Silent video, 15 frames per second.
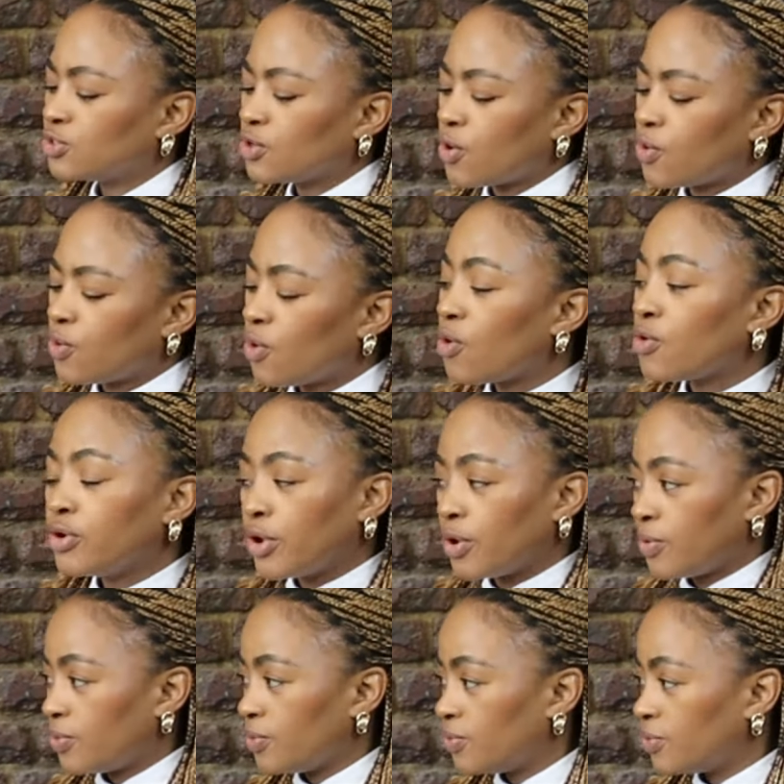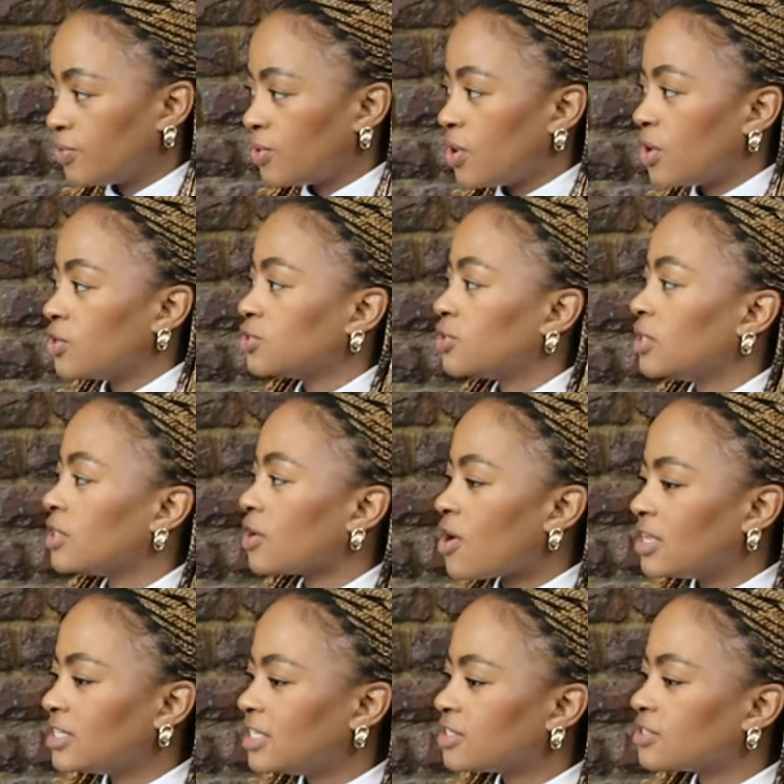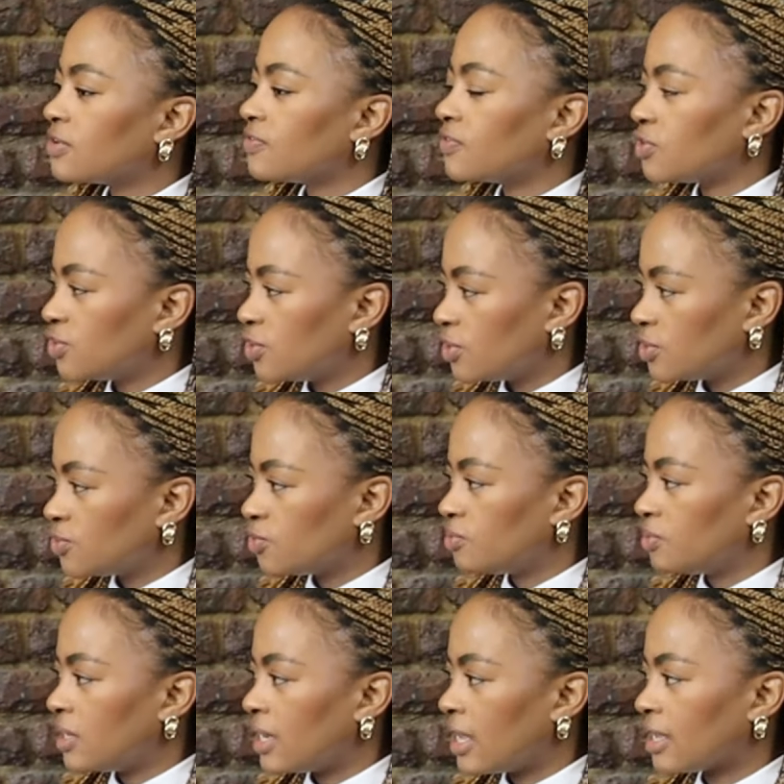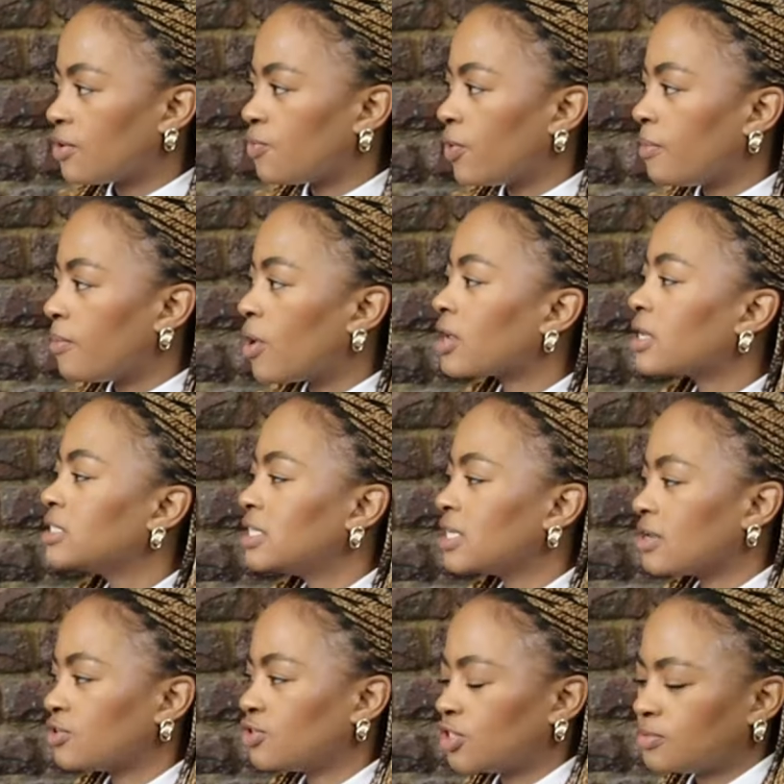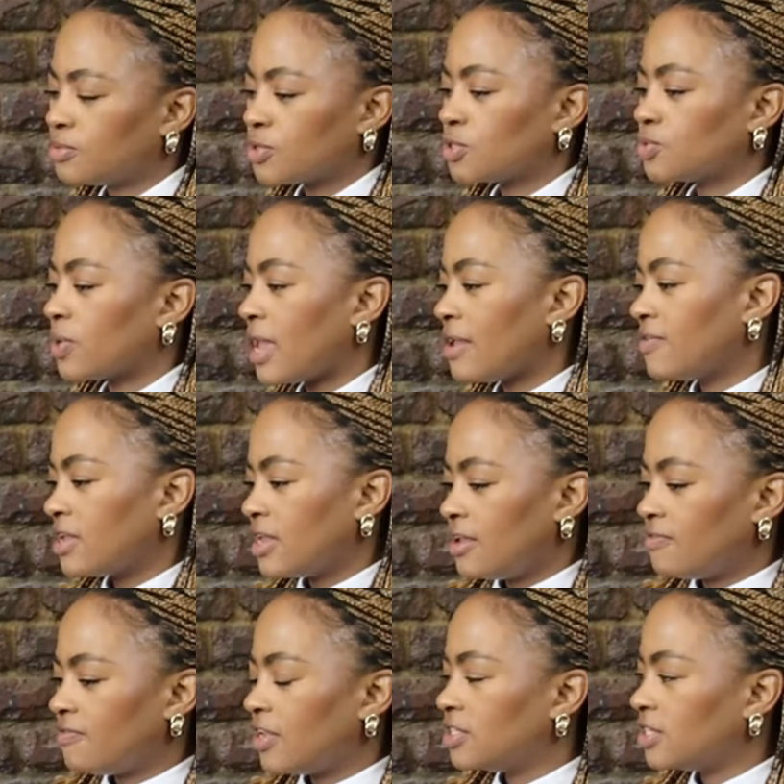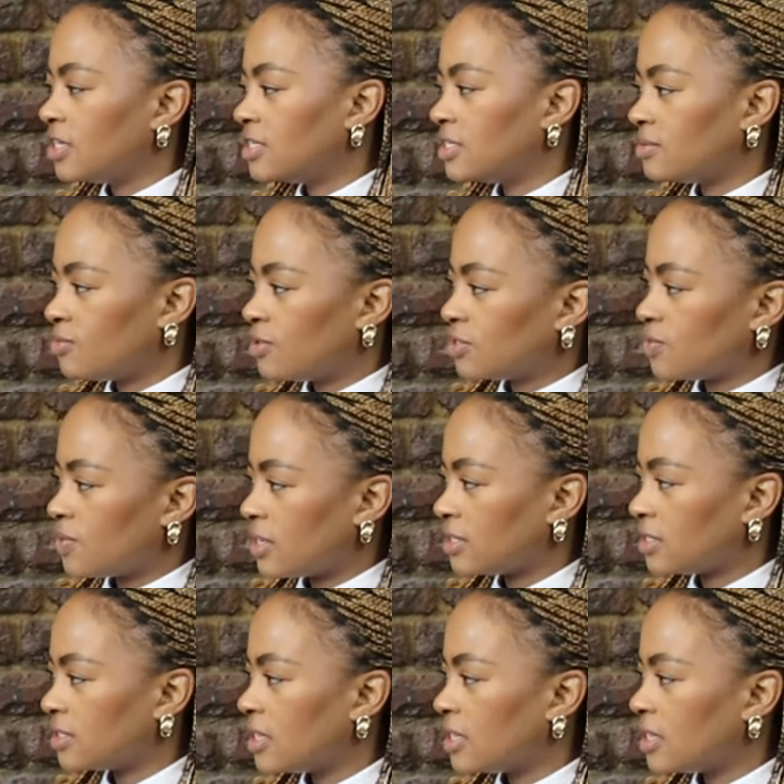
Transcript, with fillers: So, oh no. Mm. So, in the context mm. of a church, would be like we're marketing our church because we're having evangelism, what, what.